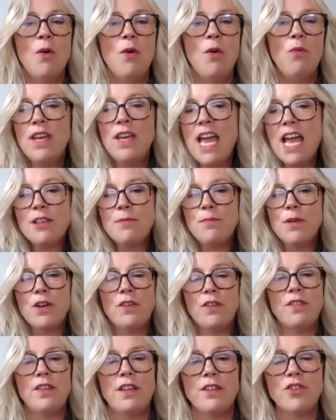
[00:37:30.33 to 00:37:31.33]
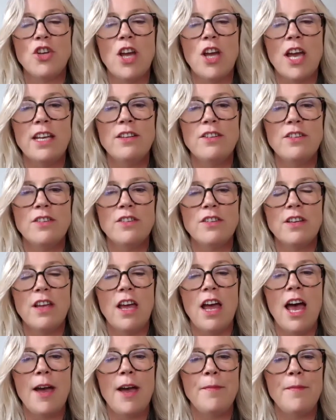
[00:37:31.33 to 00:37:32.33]
Well, yes, because it's changed,
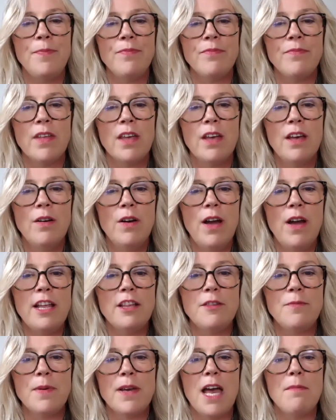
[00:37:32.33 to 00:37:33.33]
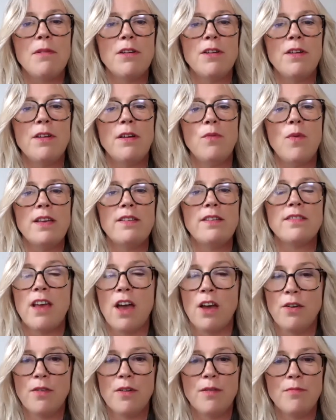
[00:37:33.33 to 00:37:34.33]
it's become a waistcoat,